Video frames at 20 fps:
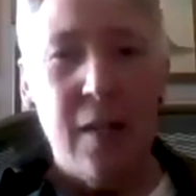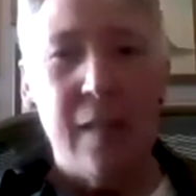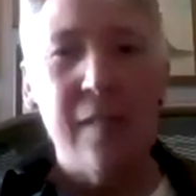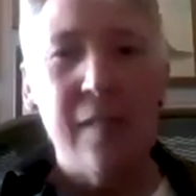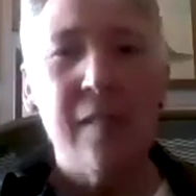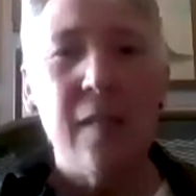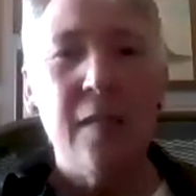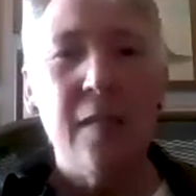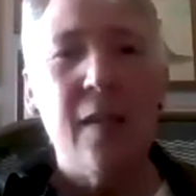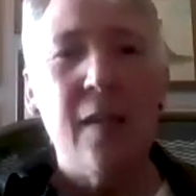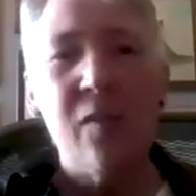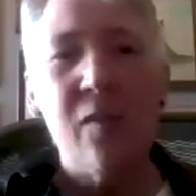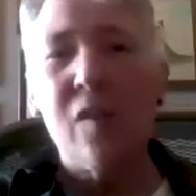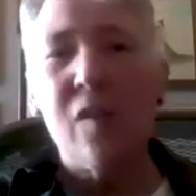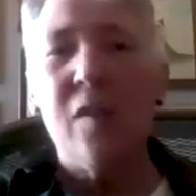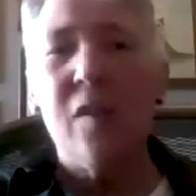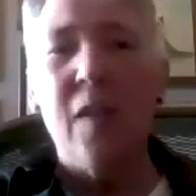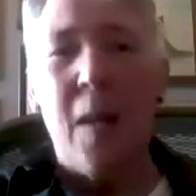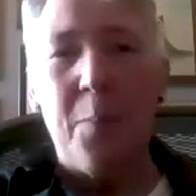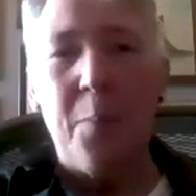I said yes
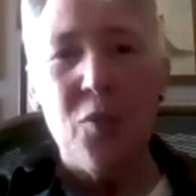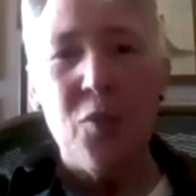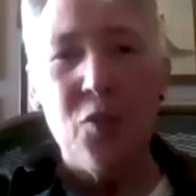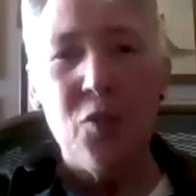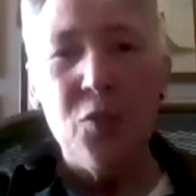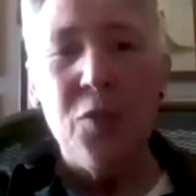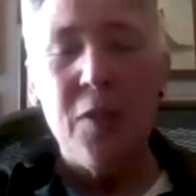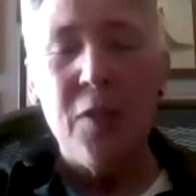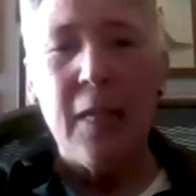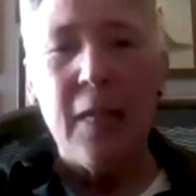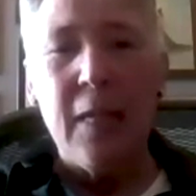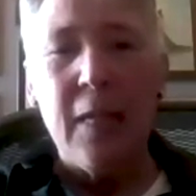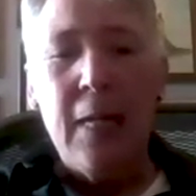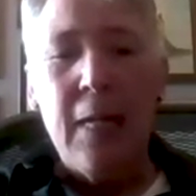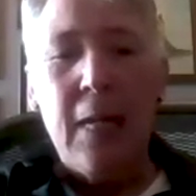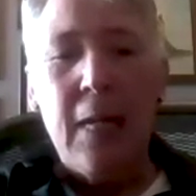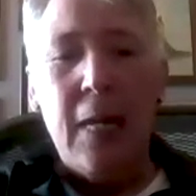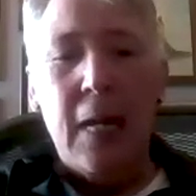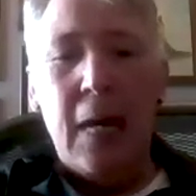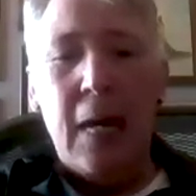to the opportunity,
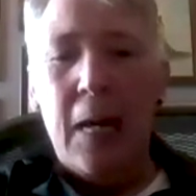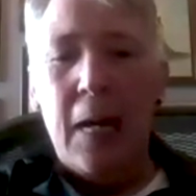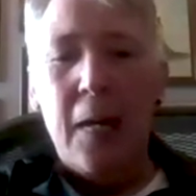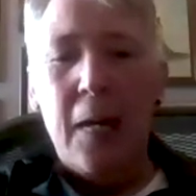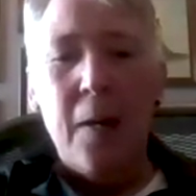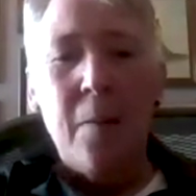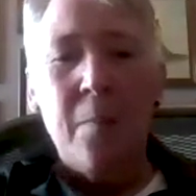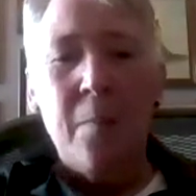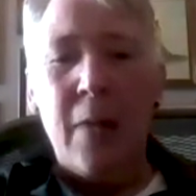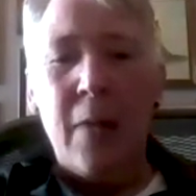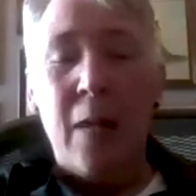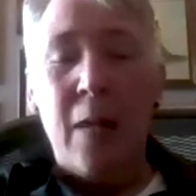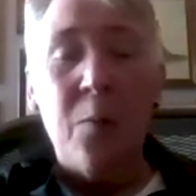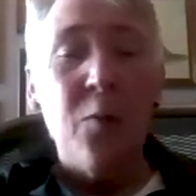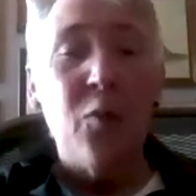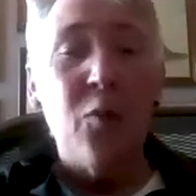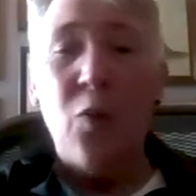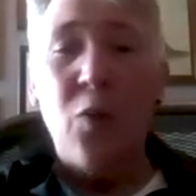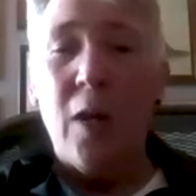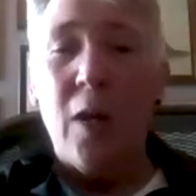and it
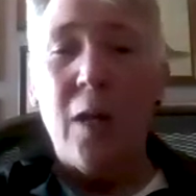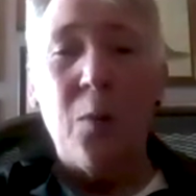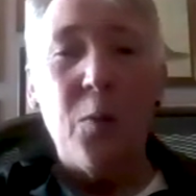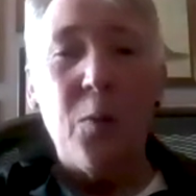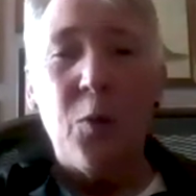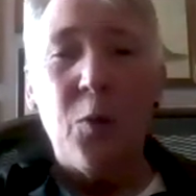was great.